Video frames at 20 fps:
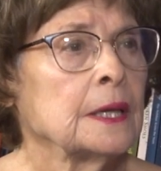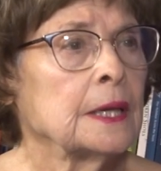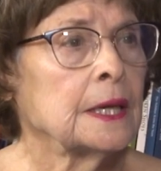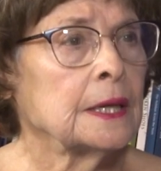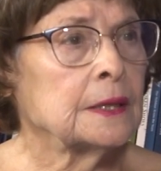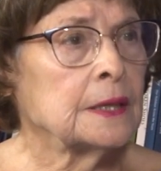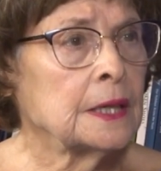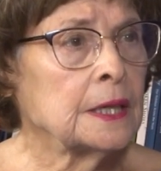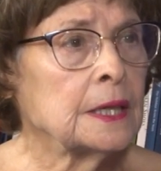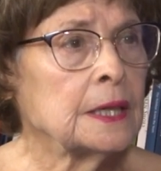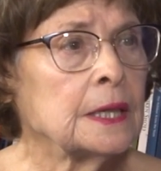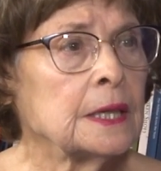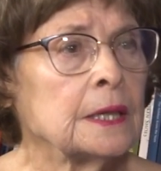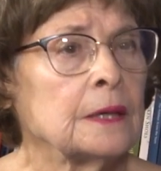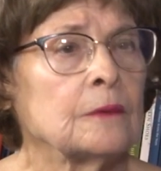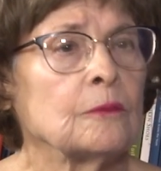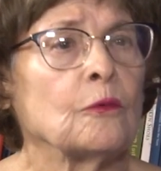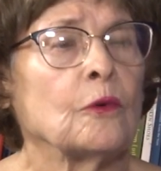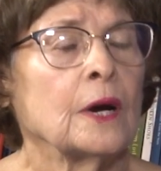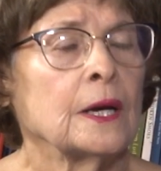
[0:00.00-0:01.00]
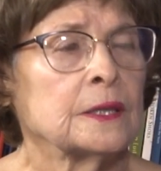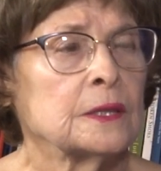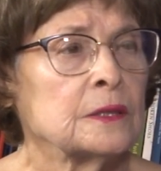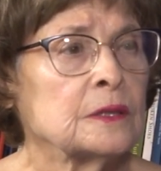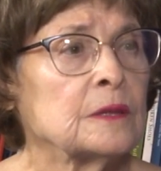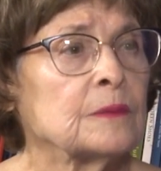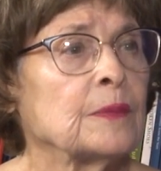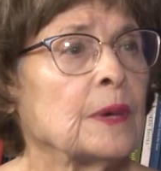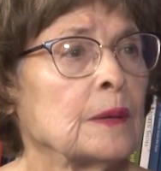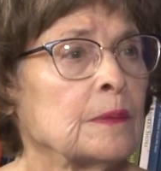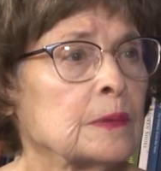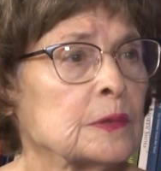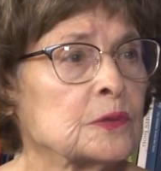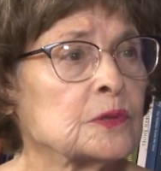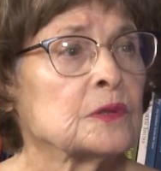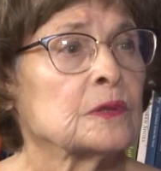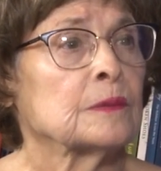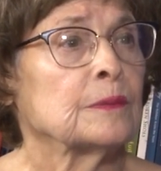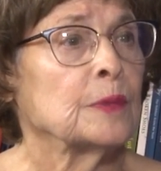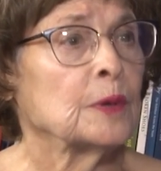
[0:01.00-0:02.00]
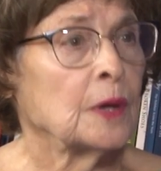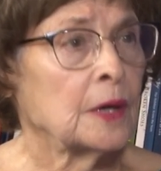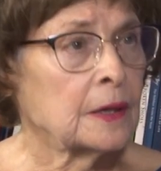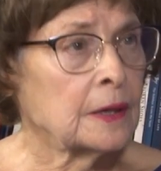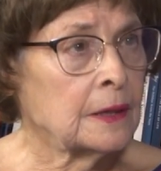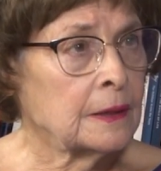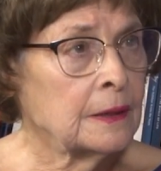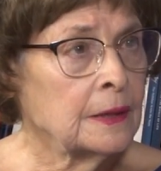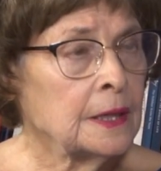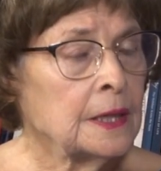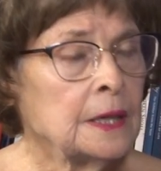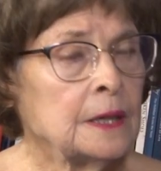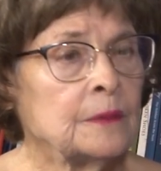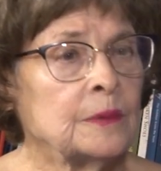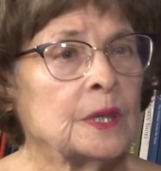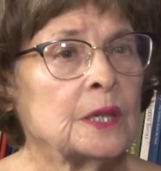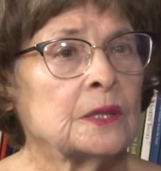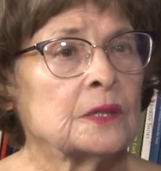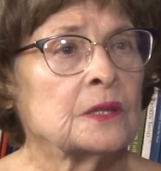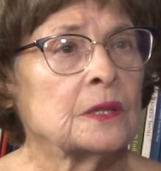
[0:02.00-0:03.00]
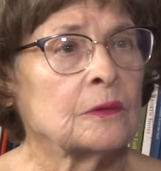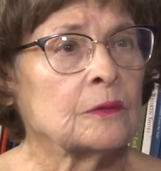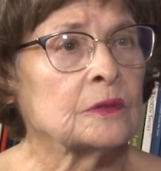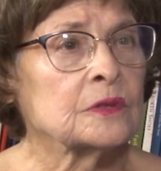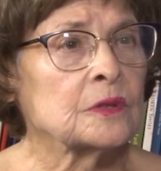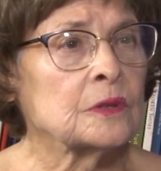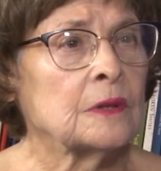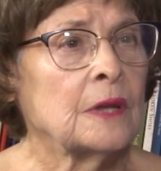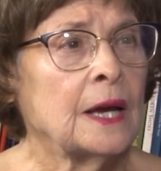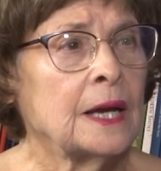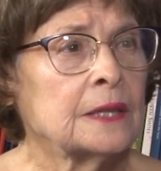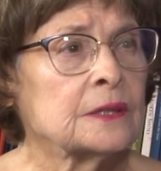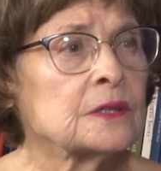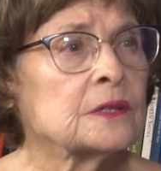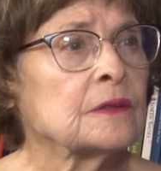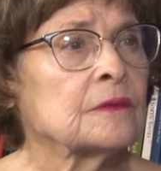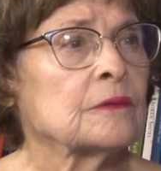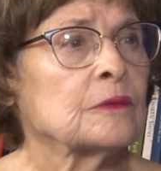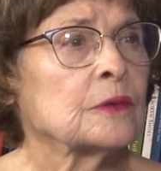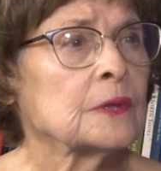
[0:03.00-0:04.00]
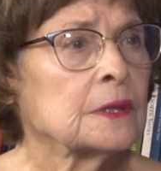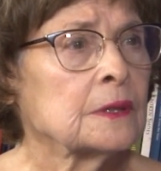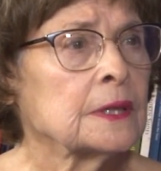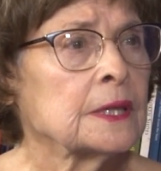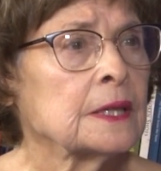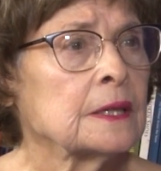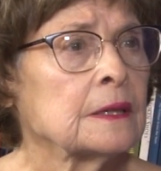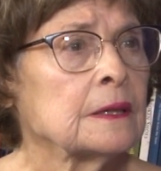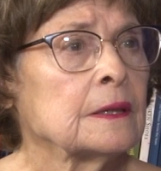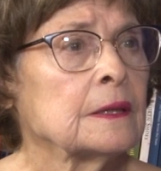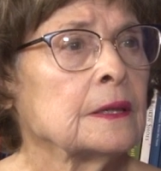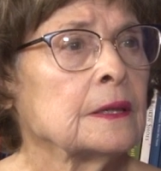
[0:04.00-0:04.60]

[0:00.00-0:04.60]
and he wanted to publish the book because there was lots of really